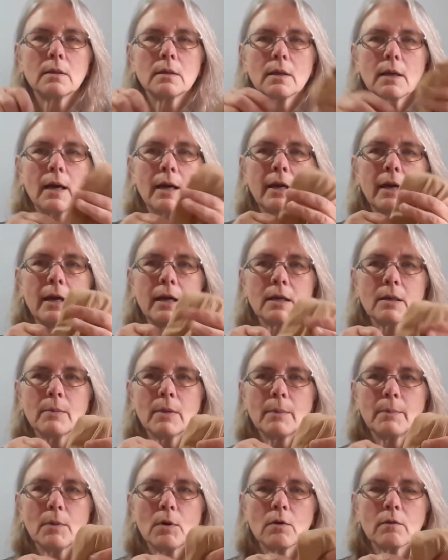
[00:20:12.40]
I hang
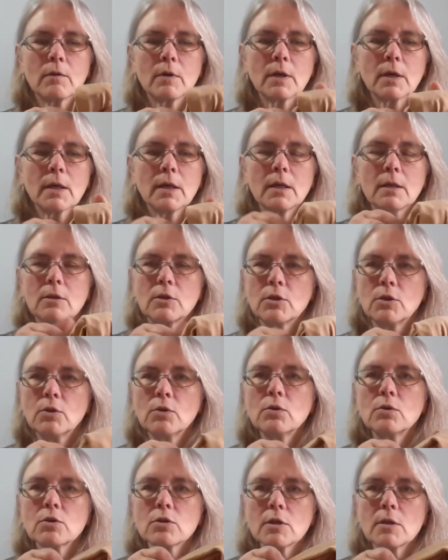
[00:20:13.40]
them up overnight.
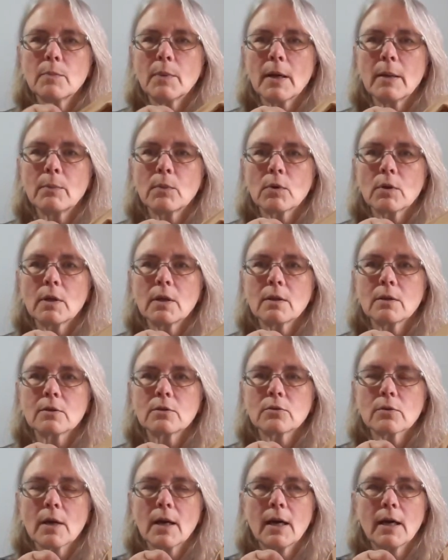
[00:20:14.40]
Usually by morning they're
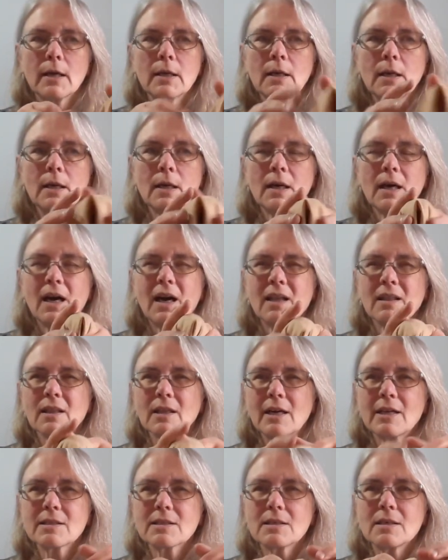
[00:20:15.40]
dry,
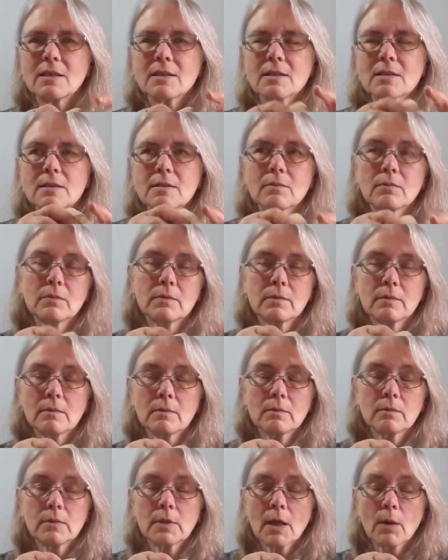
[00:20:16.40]
unless it's
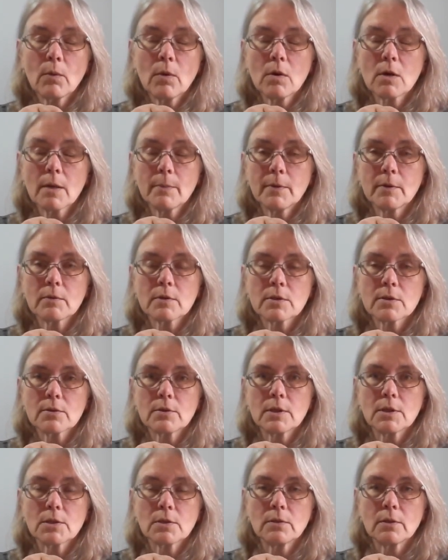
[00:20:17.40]
when I woke up it was
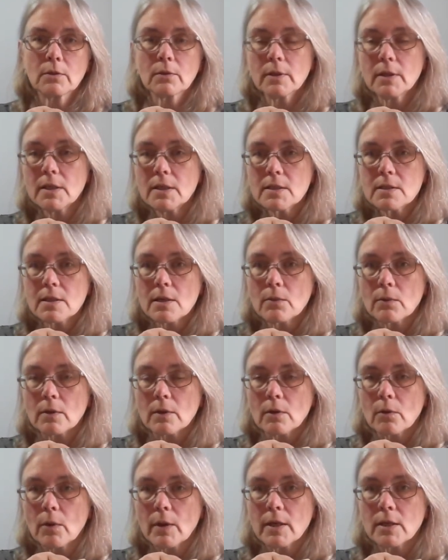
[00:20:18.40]
32 degrees, they
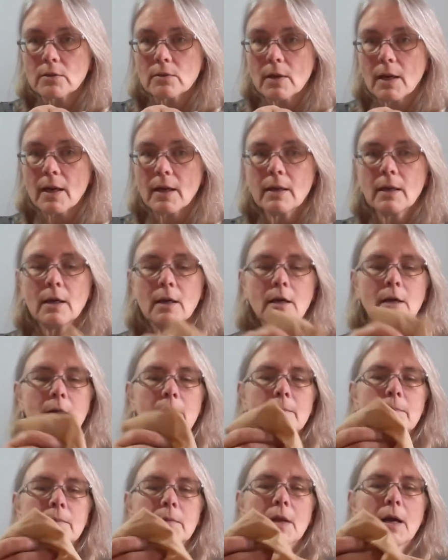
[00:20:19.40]
weren't quite dry.
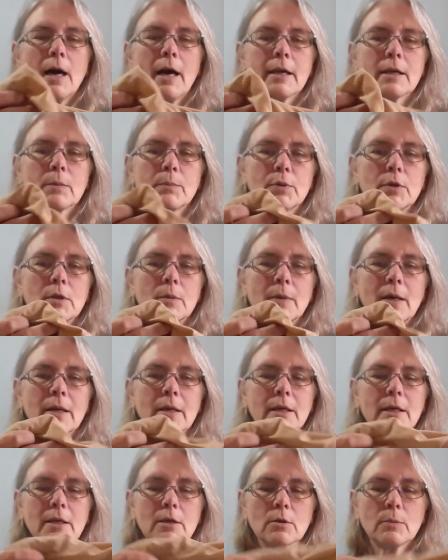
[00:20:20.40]
I could put them
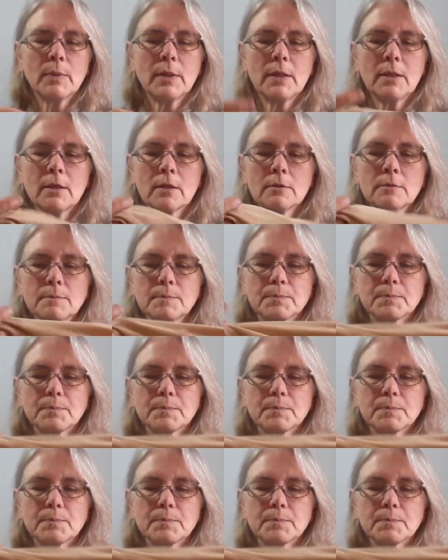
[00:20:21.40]
on a carabiner.